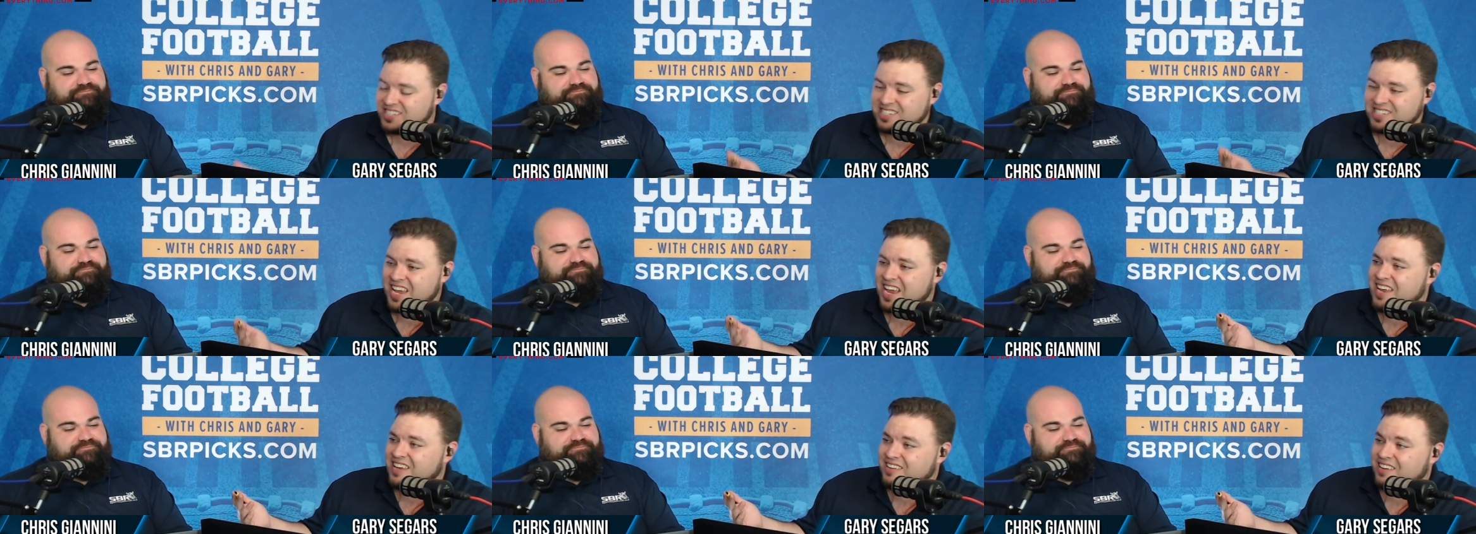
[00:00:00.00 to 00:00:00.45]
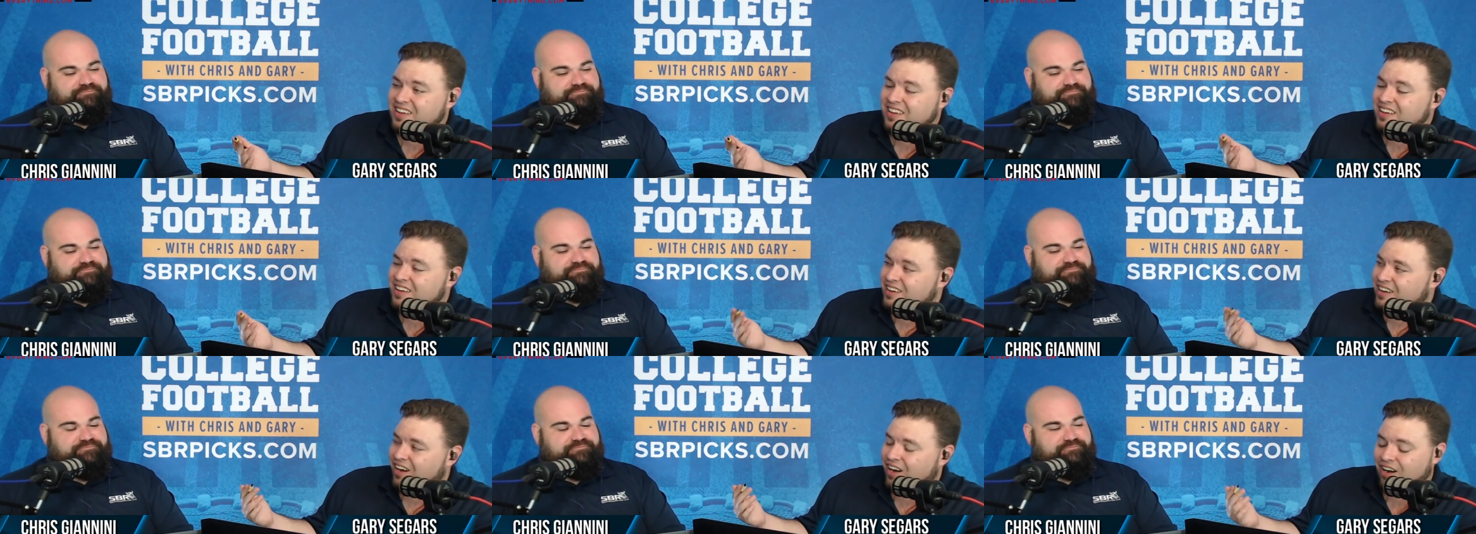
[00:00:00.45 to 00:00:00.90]
Speaker 1: State,
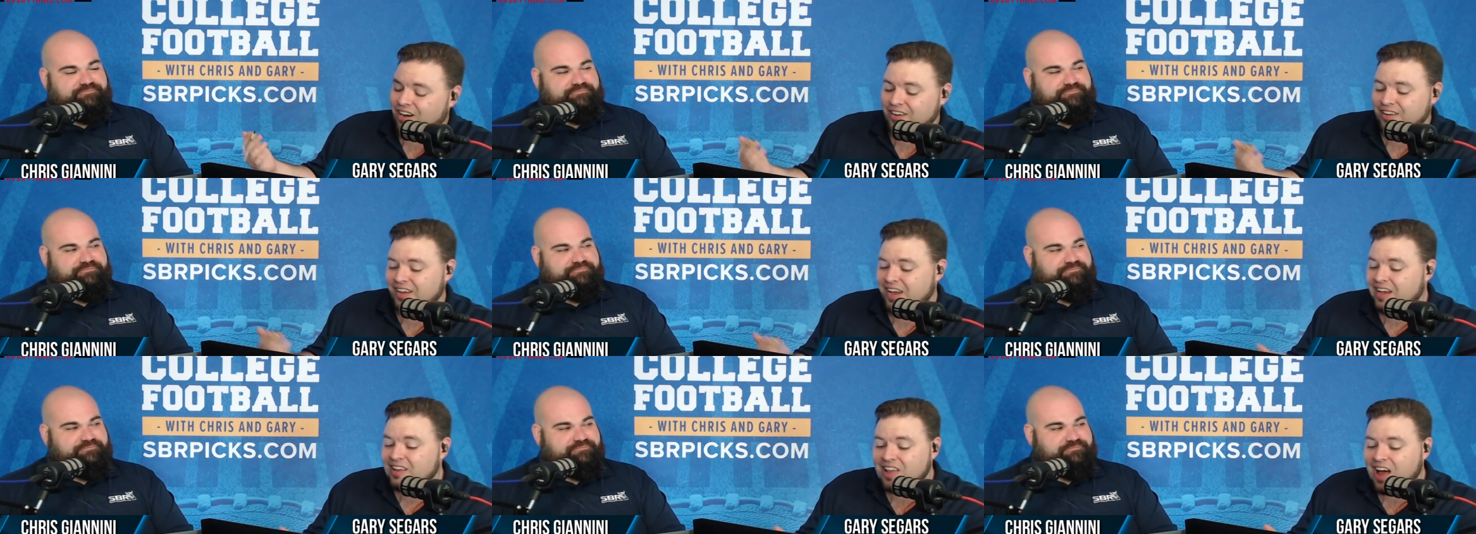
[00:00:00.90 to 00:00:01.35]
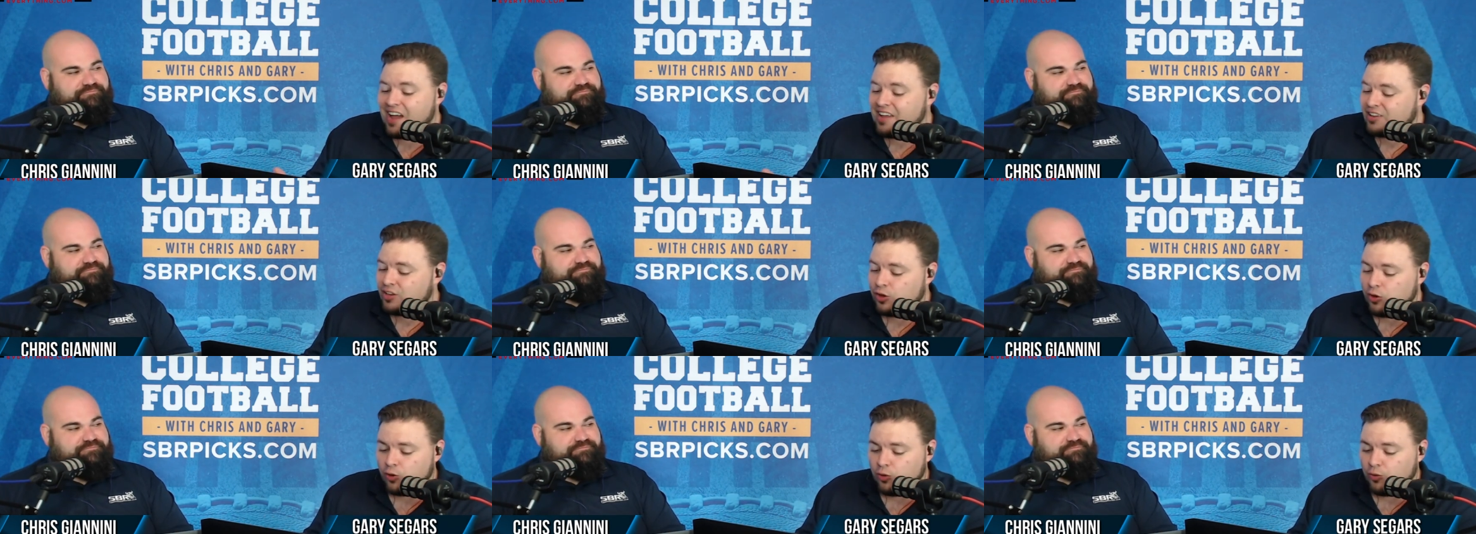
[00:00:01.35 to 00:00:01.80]
uh,
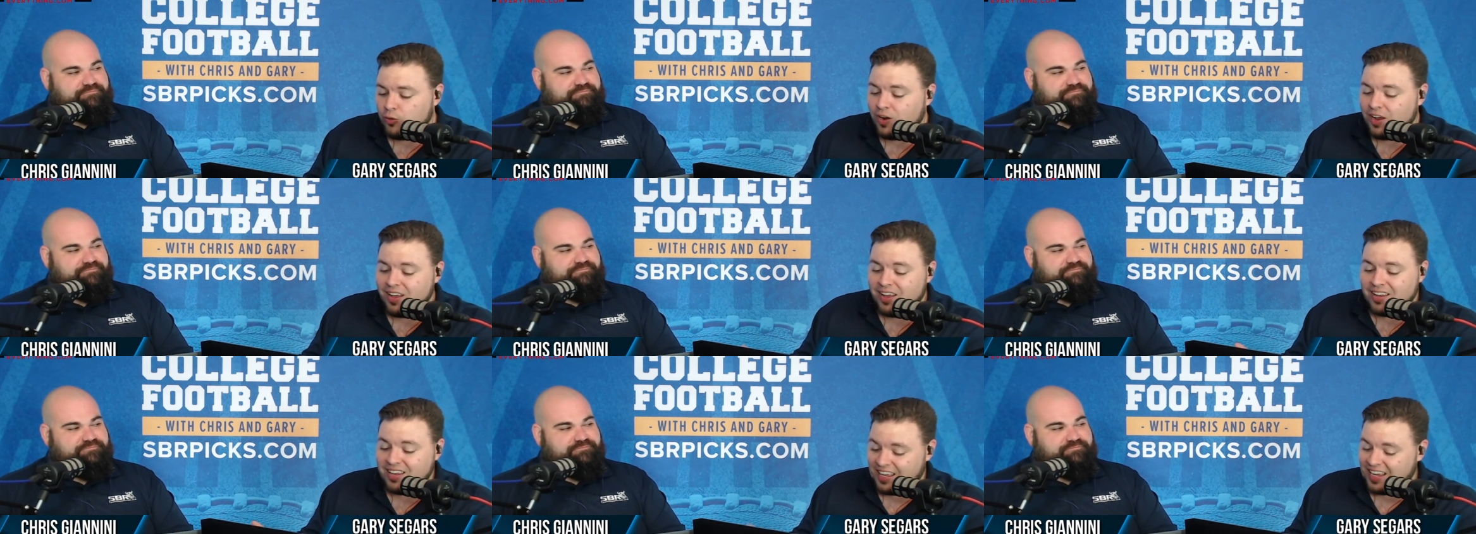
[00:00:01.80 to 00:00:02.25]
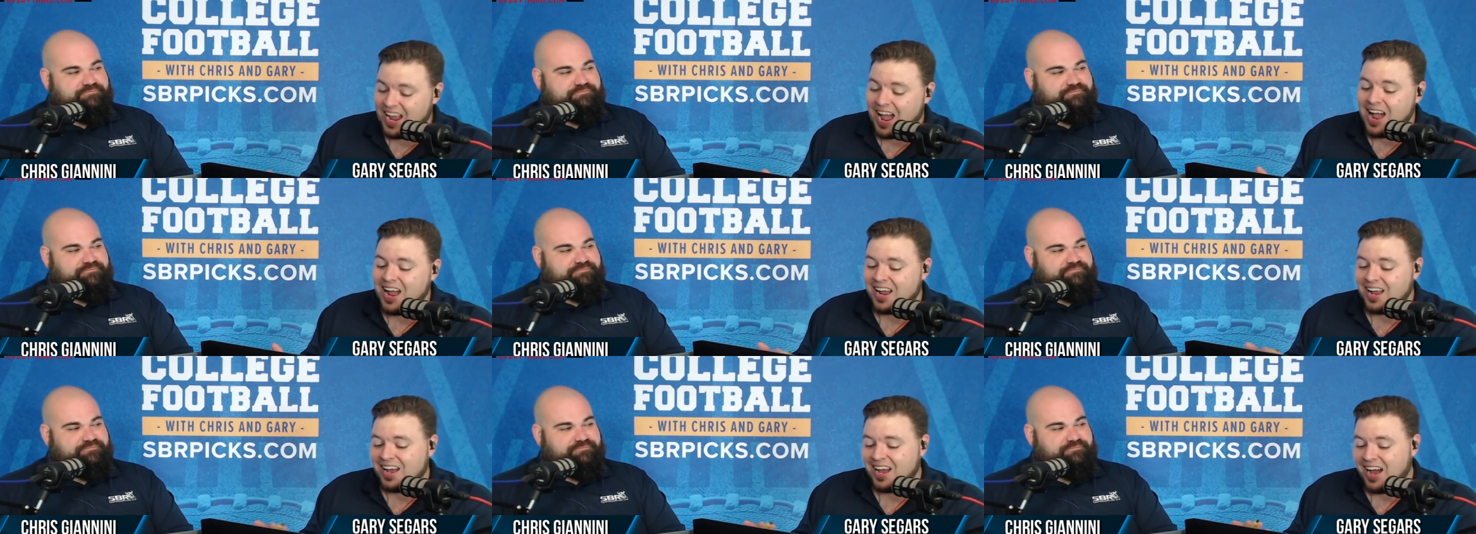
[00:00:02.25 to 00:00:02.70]
LIU. Like
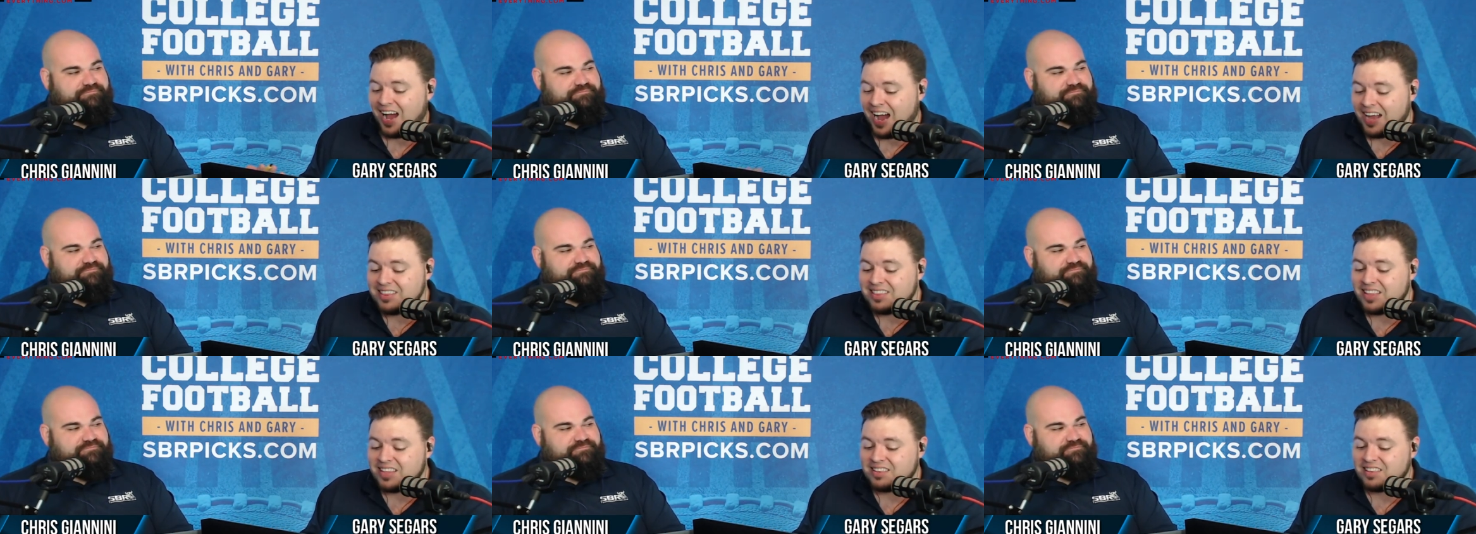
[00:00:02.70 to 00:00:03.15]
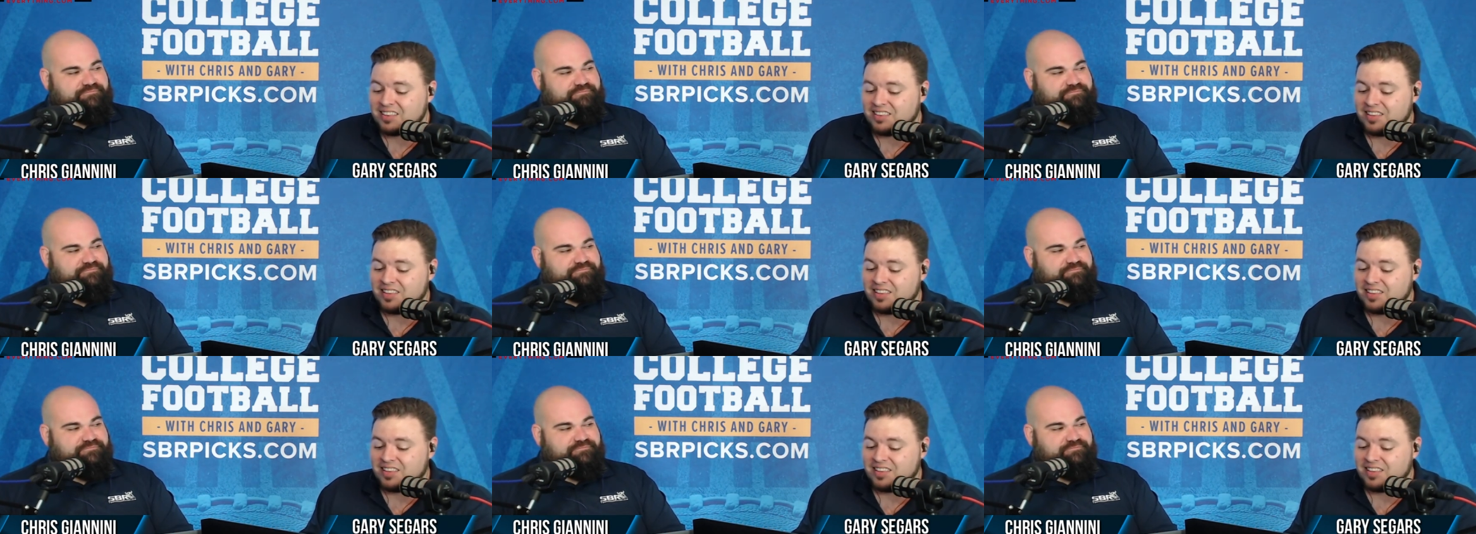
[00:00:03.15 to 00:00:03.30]
I, I think that